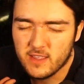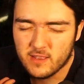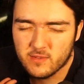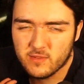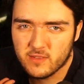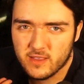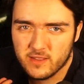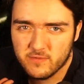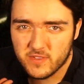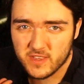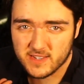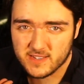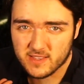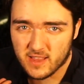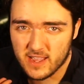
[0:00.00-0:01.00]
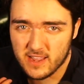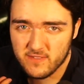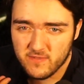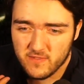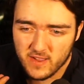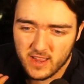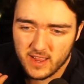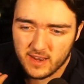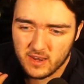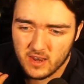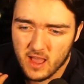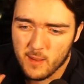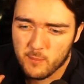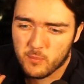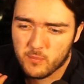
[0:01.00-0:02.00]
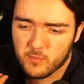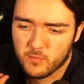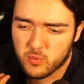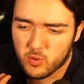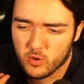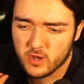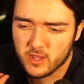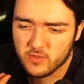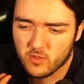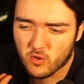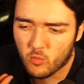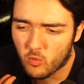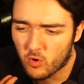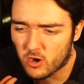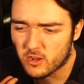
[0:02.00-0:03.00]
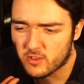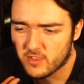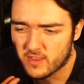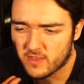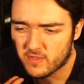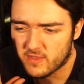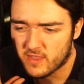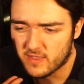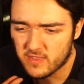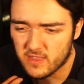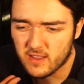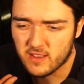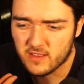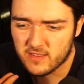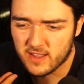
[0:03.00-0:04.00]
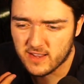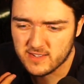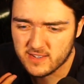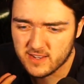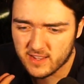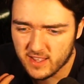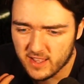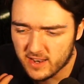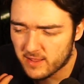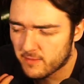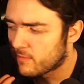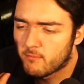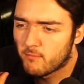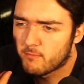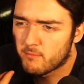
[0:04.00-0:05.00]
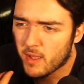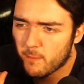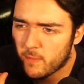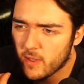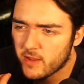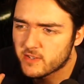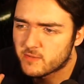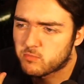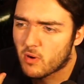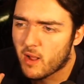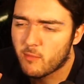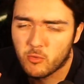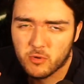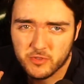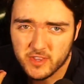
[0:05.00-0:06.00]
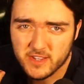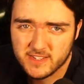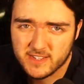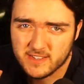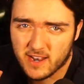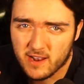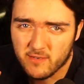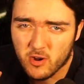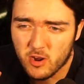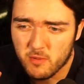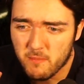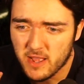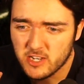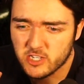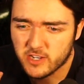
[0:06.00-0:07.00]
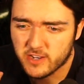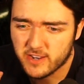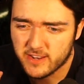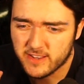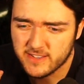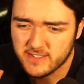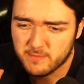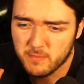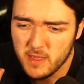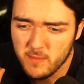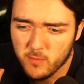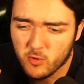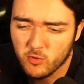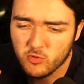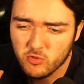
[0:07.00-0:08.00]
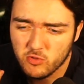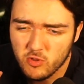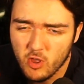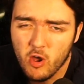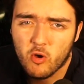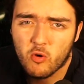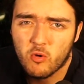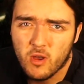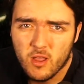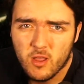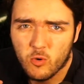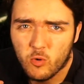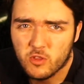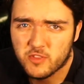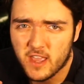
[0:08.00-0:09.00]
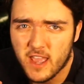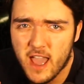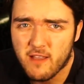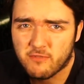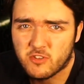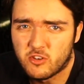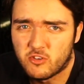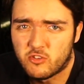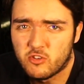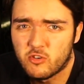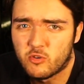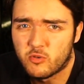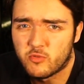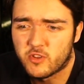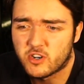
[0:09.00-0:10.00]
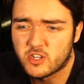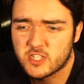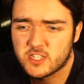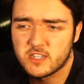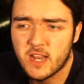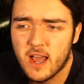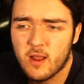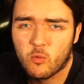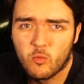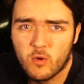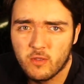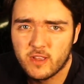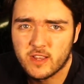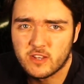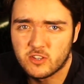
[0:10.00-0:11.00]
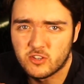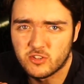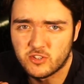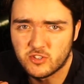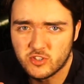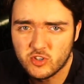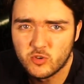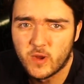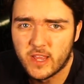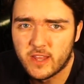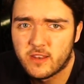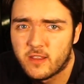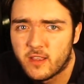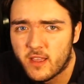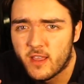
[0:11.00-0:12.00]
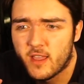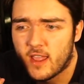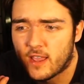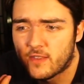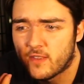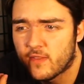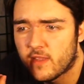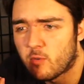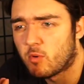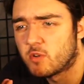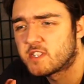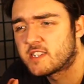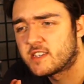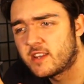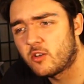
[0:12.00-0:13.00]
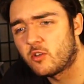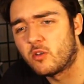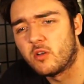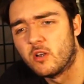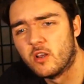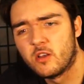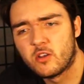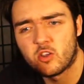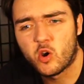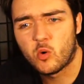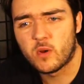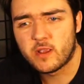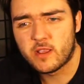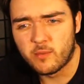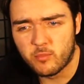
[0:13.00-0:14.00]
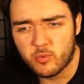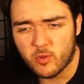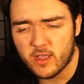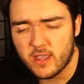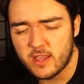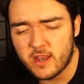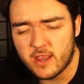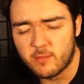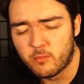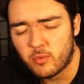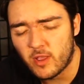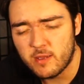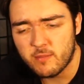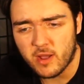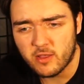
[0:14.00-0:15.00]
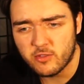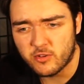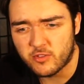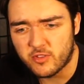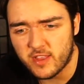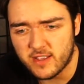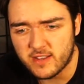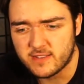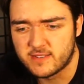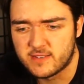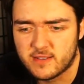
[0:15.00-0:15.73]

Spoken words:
live this life and not put in the work that they think it takes to get it. My biggest problem with this is, and I've already mentioned it, is people know what they have to do. They're just not willing to do it. And then they will still go and complain and blame other things.